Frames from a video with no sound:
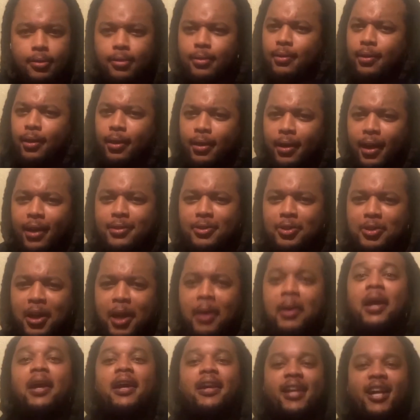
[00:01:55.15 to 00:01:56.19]
Yeah, that's her name.
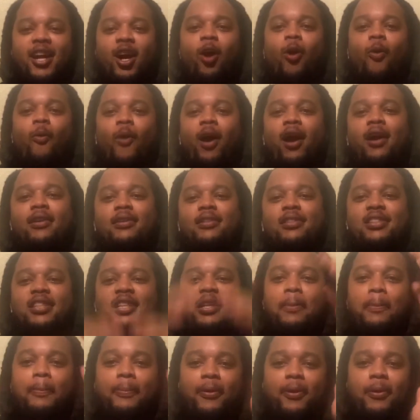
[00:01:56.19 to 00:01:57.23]
Kiara White.
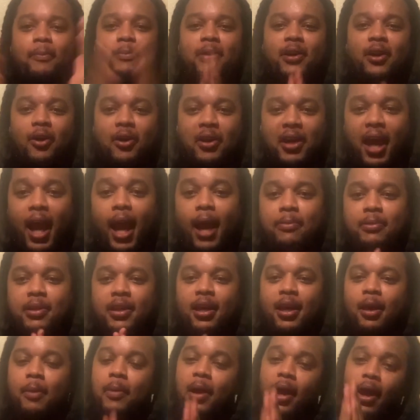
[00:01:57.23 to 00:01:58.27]
She put me on game to
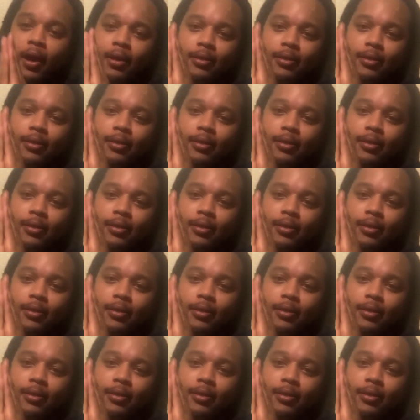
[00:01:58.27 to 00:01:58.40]
him.